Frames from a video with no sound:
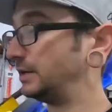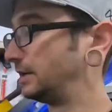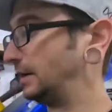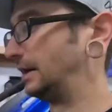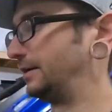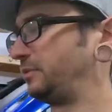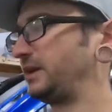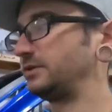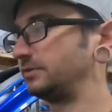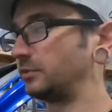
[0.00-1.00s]

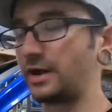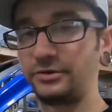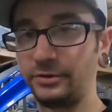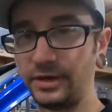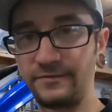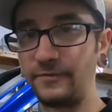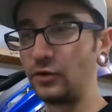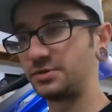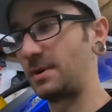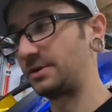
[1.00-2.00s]
we're not doing like
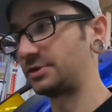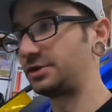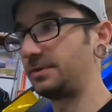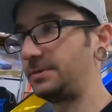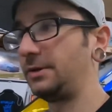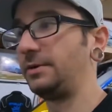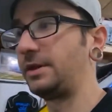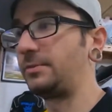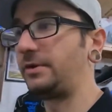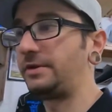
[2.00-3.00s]
full sponsorship deal with
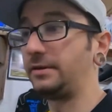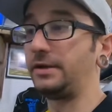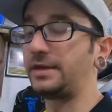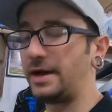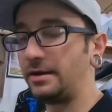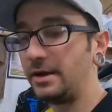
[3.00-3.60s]
them or anything like that.